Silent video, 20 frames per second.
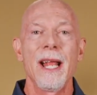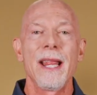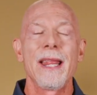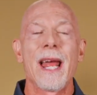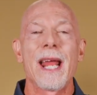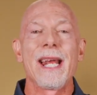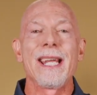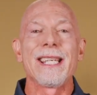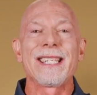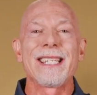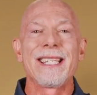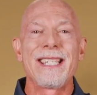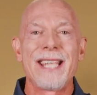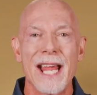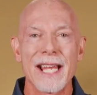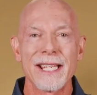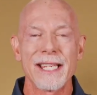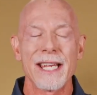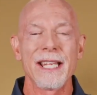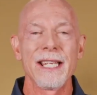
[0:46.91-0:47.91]
that is
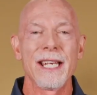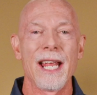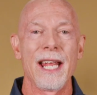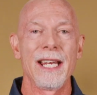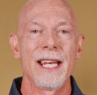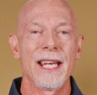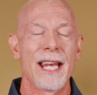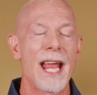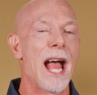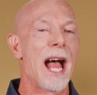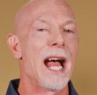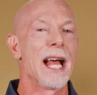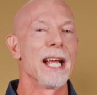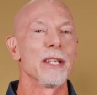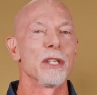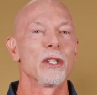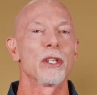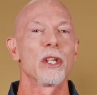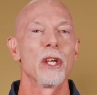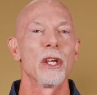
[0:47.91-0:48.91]
designated
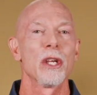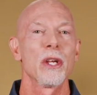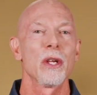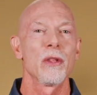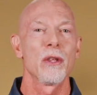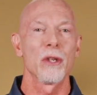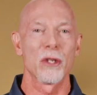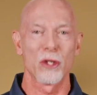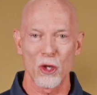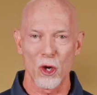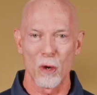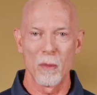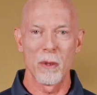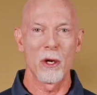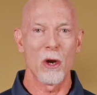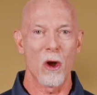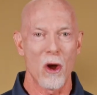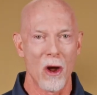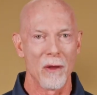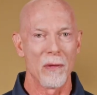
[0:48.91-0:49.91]
as the
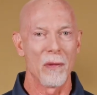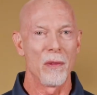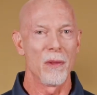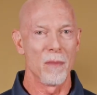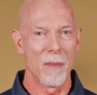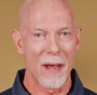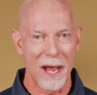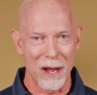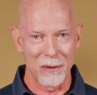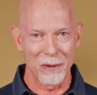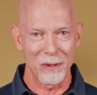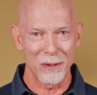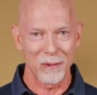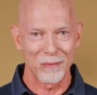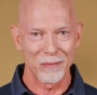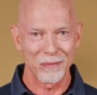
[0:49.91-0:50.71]
Sermon on the Mount.